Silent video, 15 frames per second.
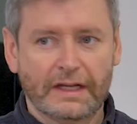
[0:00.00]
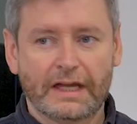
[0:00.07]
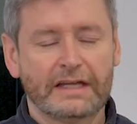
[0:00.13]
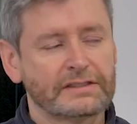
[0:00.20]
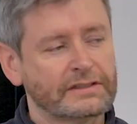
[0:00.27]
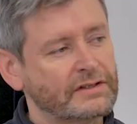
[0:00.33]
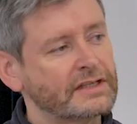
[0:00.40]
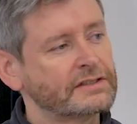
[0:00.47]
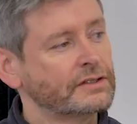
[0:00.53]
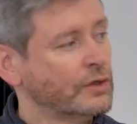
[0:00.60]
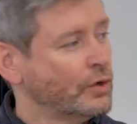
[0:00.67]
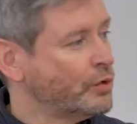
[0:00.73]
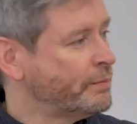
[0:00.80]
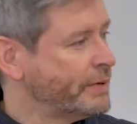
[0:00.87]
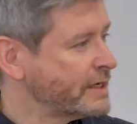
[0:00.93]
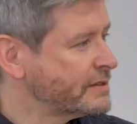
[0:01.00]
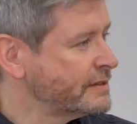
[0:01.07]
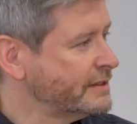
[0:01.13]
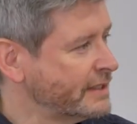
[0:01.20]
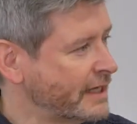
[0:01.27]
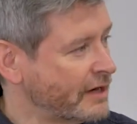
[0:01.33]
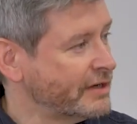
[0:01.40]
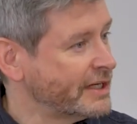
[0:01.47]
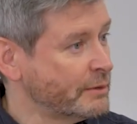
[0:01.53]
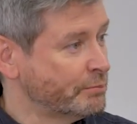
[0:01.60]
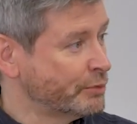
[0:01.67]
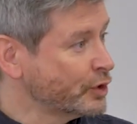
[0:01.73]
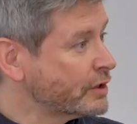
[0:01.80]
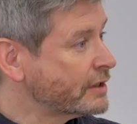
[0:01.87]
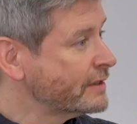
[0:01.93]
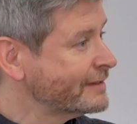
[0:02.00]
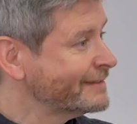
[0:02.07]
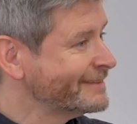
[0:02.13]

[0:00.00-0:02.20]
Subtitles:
As a resident old person here, I read a book,